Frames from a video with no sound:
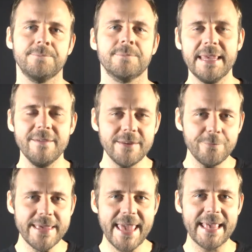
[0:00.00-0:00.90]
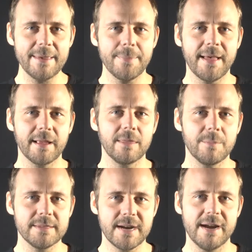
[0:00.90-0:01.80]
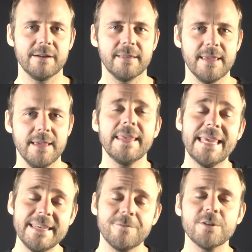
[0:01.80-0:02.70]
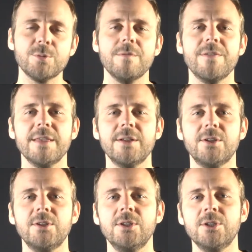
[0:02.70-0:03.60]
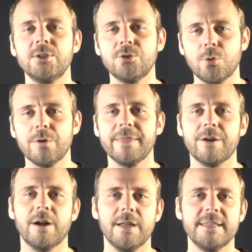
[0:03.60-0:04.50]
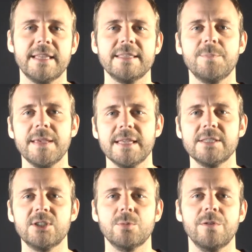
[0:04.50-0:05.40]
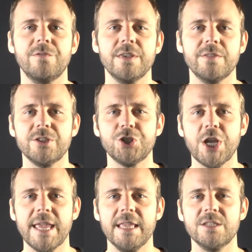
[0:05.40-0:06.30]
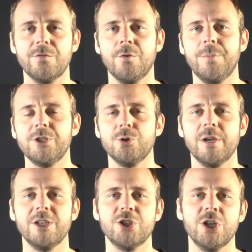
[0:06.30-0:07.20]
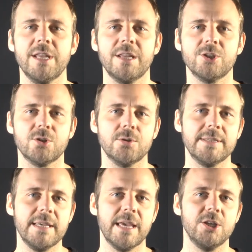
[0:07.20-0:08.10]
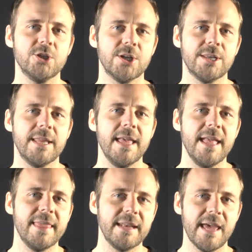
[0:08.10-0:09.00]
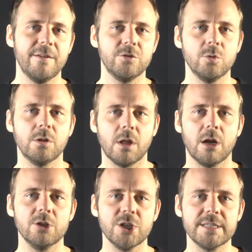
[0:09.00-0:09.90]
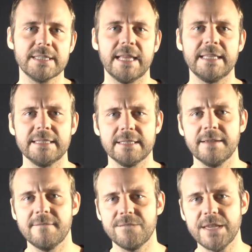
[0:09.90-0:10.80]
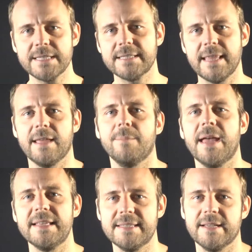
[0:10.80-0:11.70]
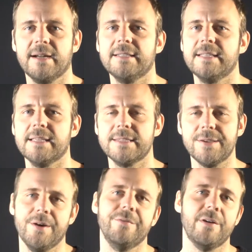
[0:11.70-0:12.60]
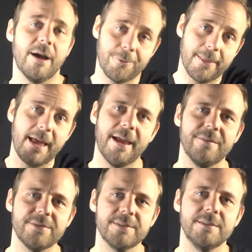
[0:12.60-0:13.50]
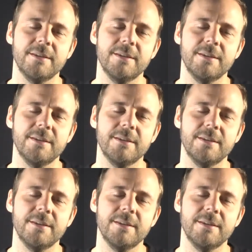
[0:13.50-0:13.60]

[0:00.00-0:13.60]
Even if we can't get behind them entirely, the indifference we feel toward their contents begins to reveal the chains of habituation and association that have to a large extent fixed them as the contents of our lives.